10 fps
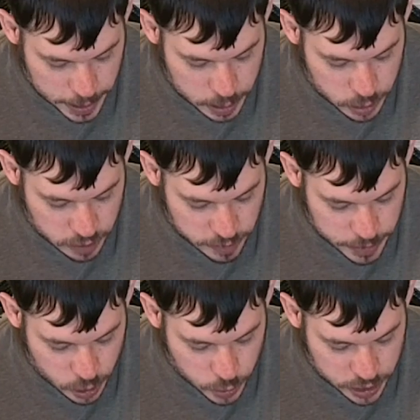"They'd move
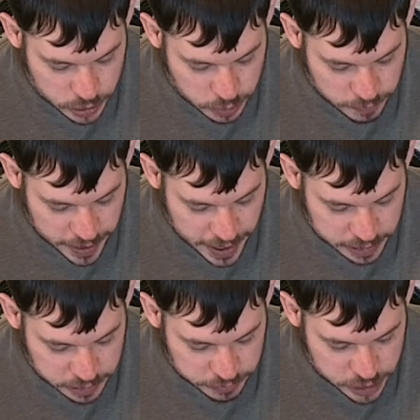a bit quicker if I
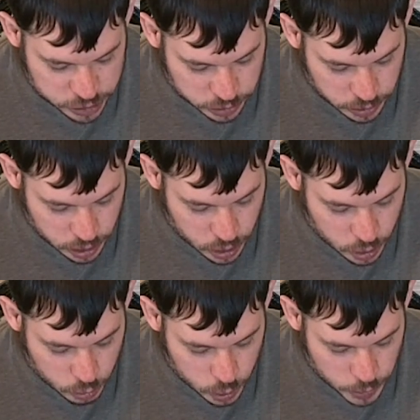had a division.
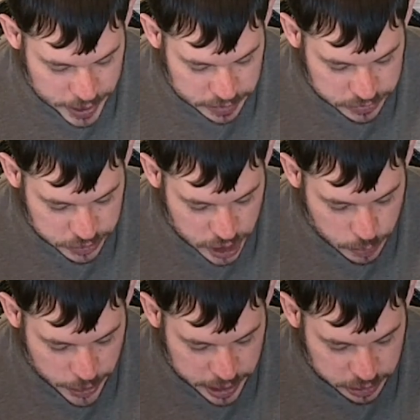We'll wait and
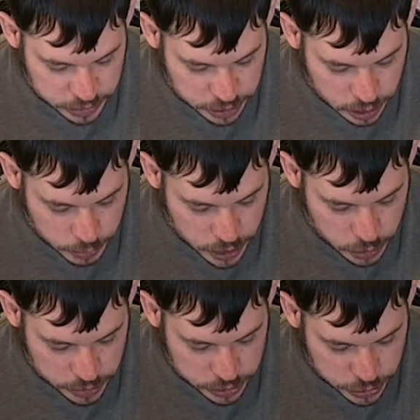see, Brandy, to
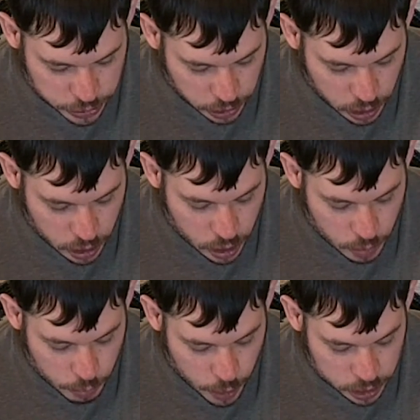celebrate your return."
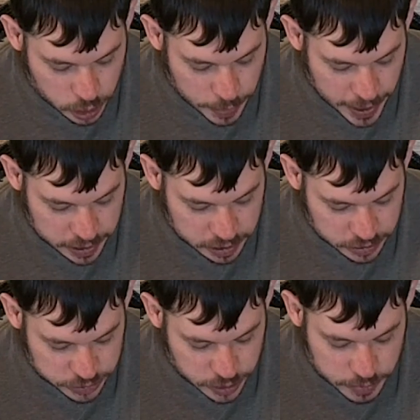Bartlow patted
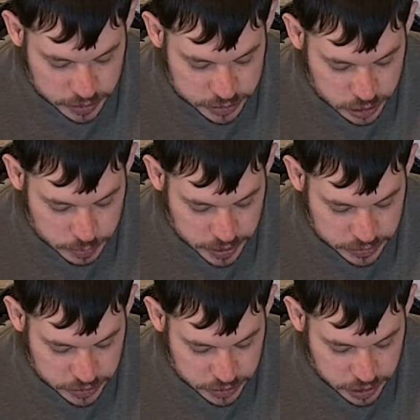his stomach, still a
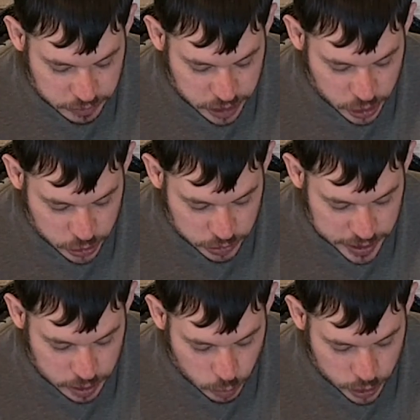bit sensitive
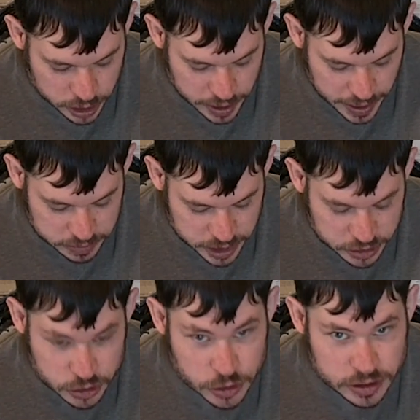early in the morning. "At
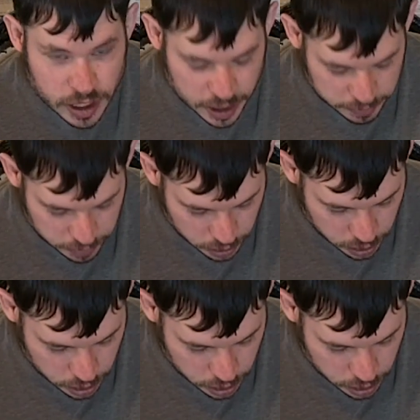least you're alive,